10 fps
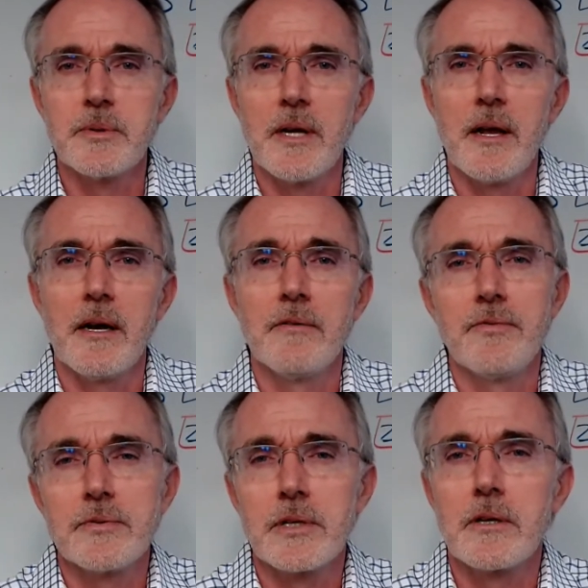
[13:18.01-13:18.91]
that have
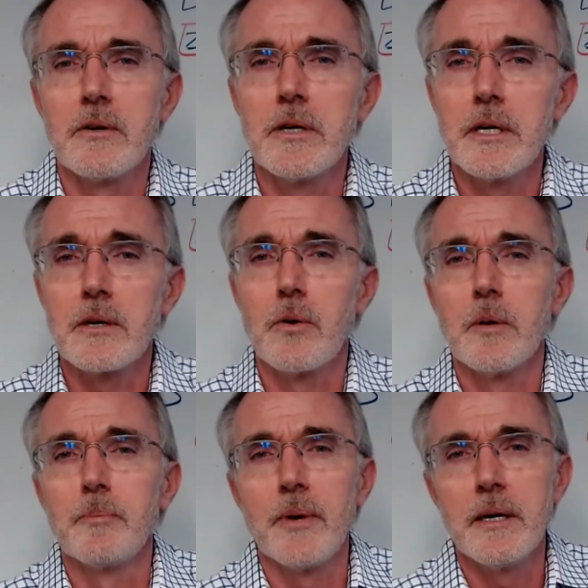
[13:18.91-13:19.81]
security
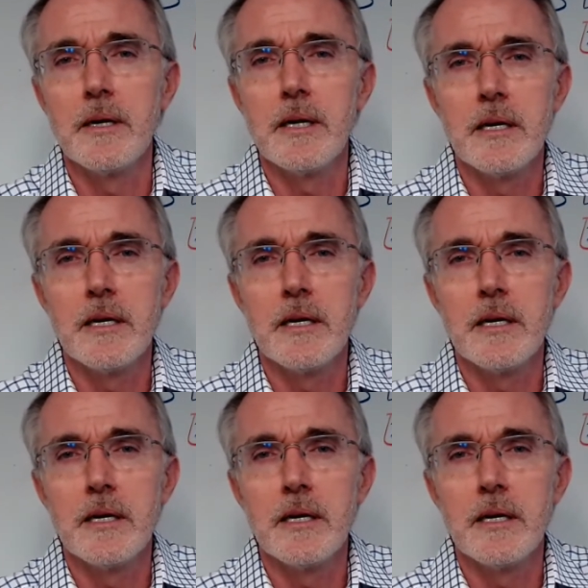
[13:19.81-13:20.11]
incorporated